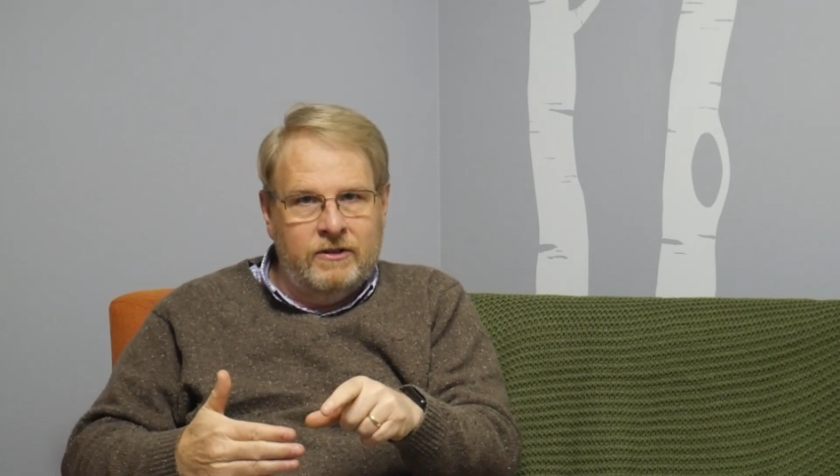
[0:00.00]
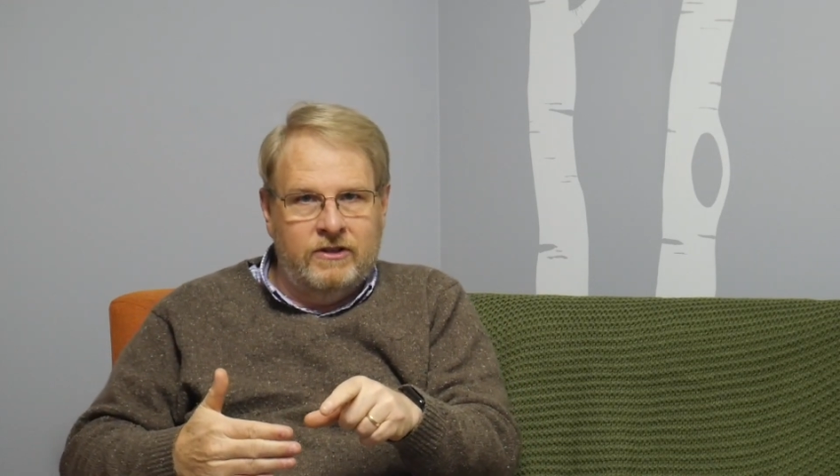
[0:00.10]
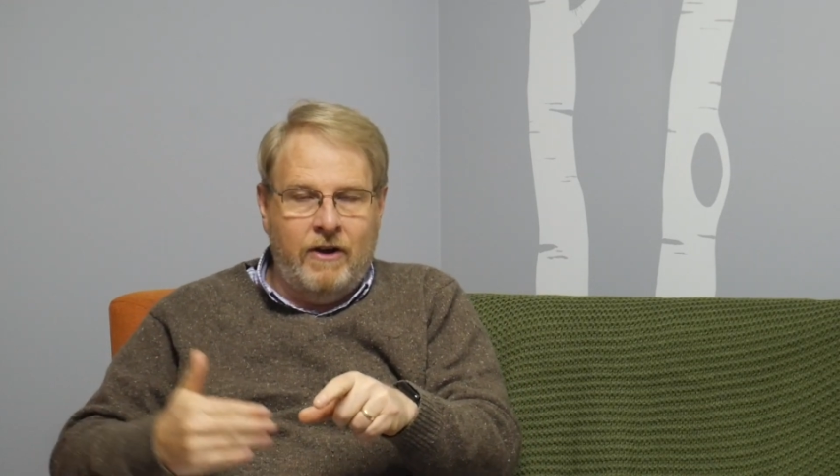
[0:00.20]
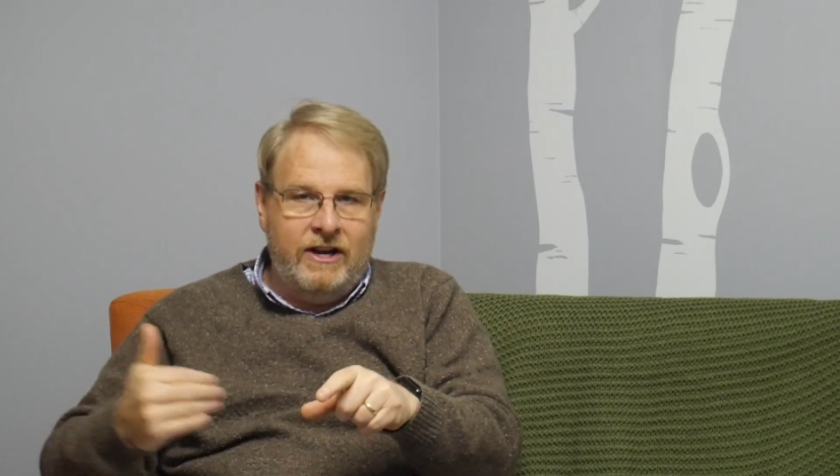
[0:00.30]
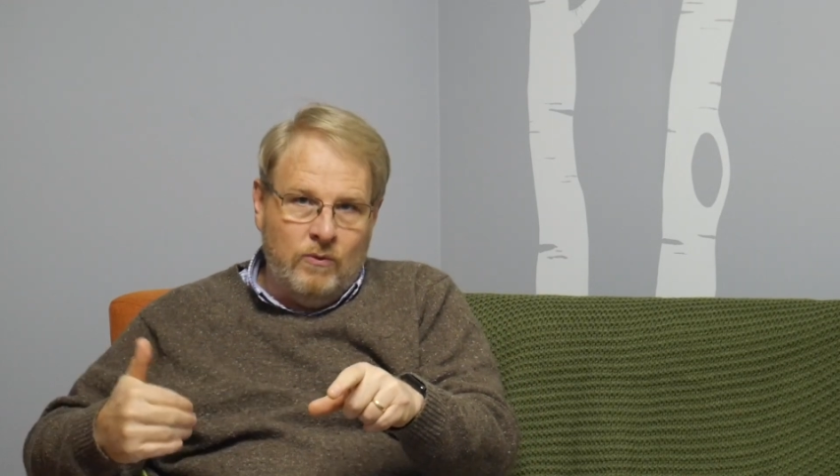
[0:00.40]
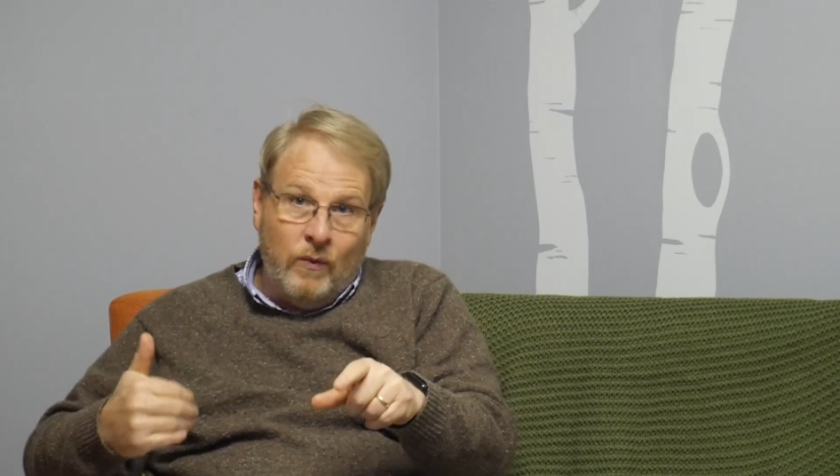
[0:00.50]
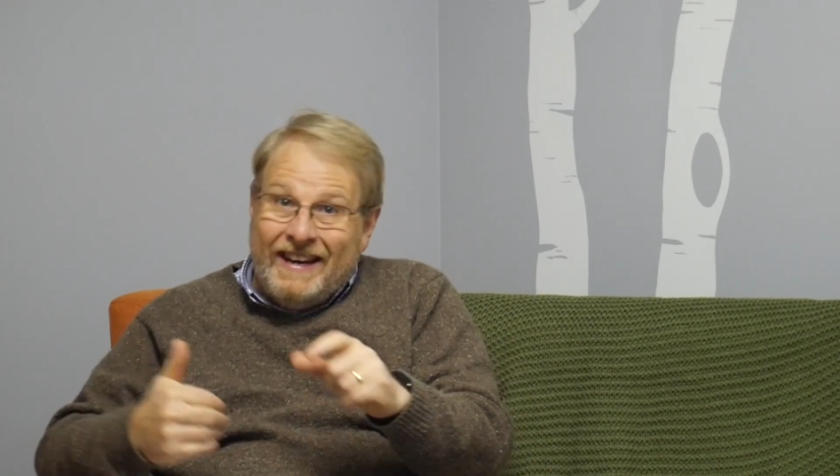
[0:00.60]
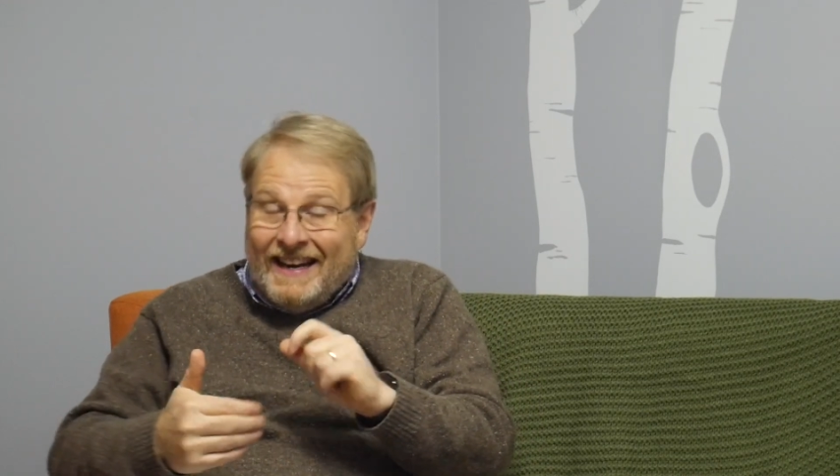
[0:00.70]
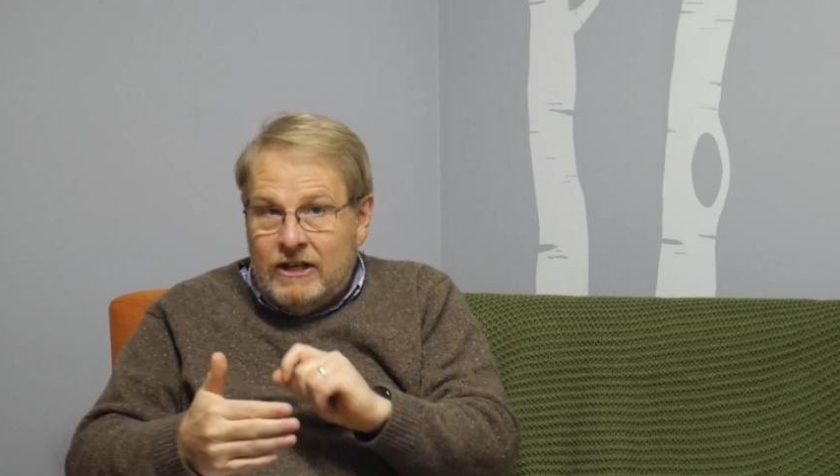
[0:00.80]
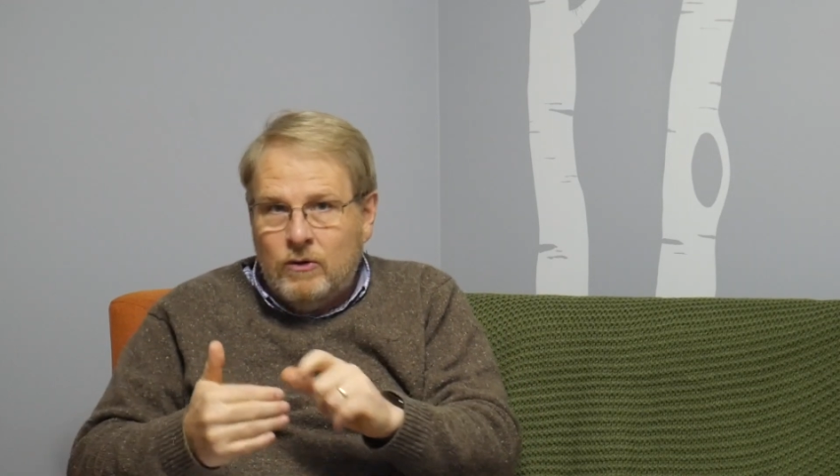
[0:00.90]
to scratch and we
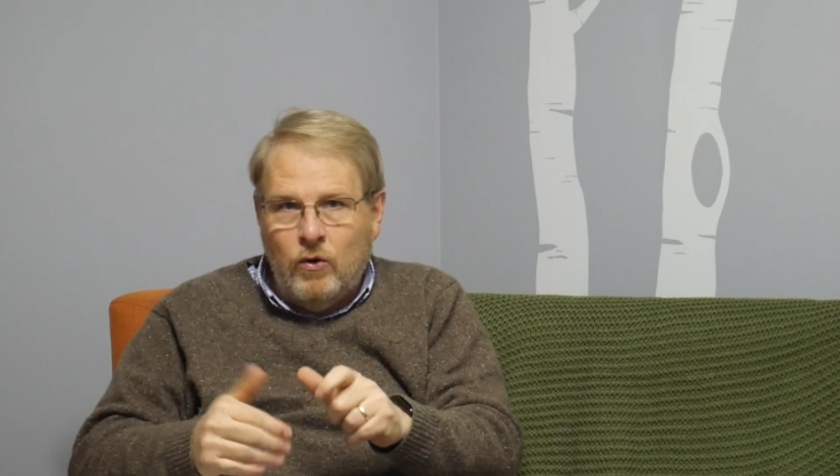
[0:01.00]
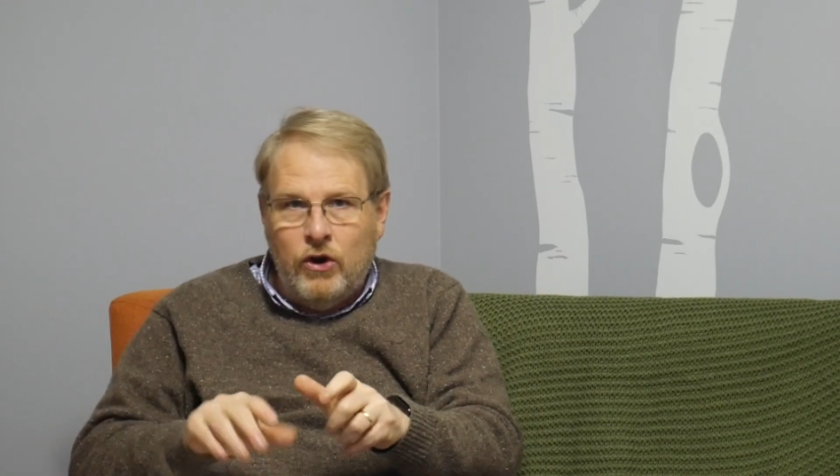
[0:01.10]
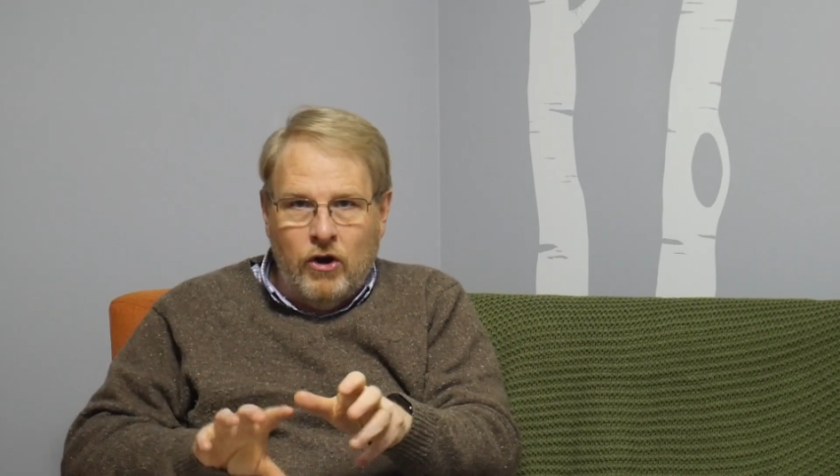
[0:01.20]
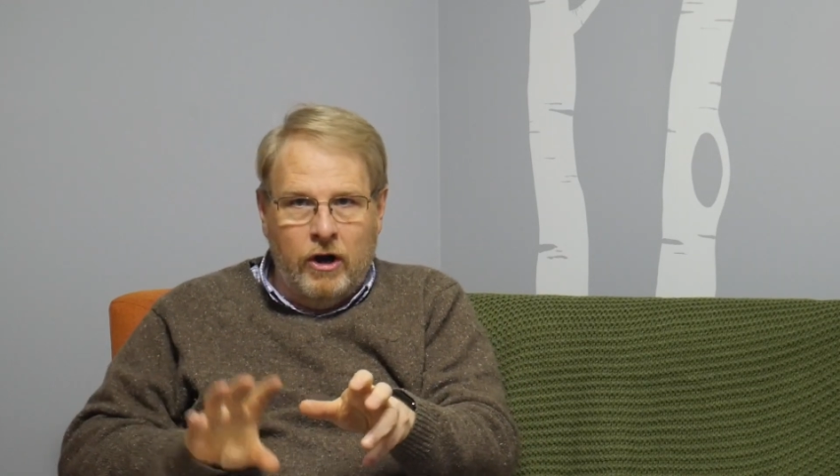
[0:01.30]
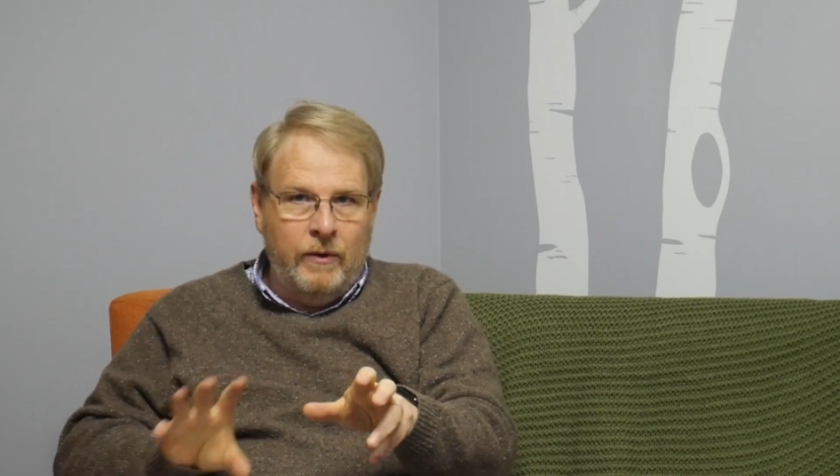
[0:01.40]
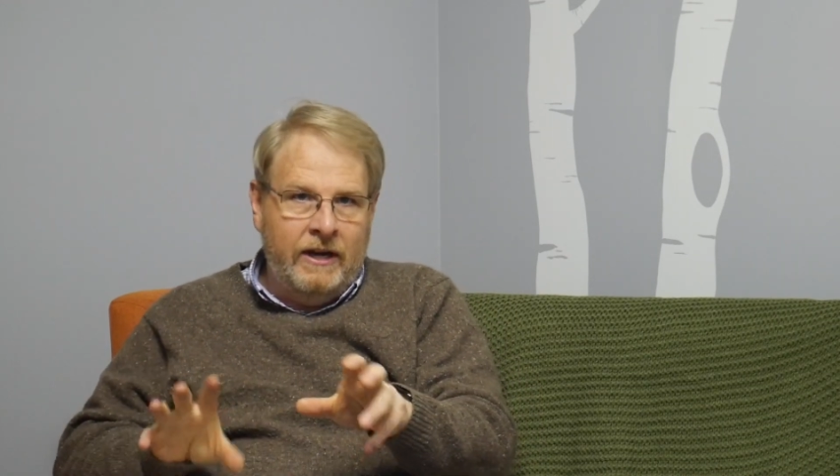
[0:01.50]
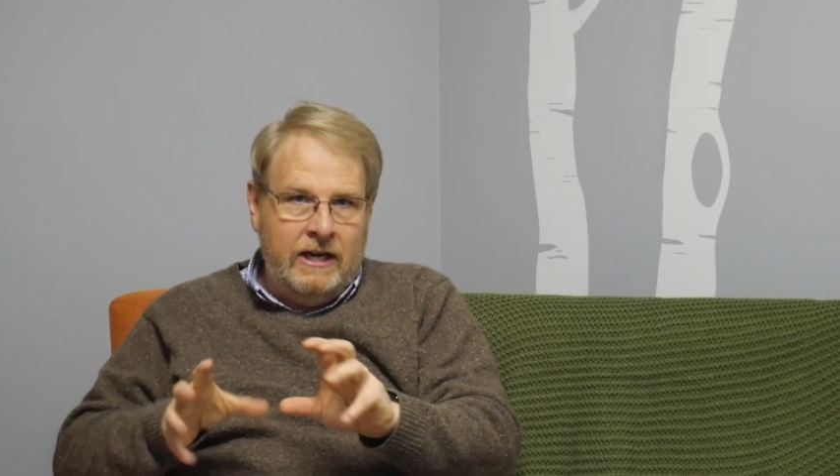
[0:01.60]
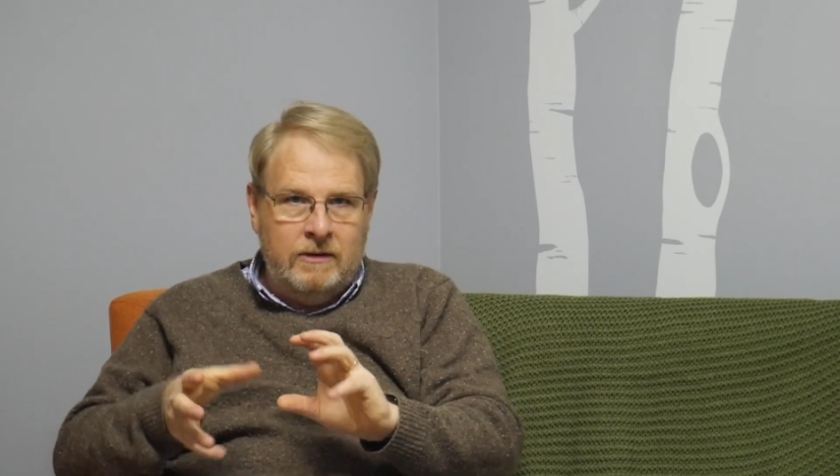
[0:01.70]
need to work on and we need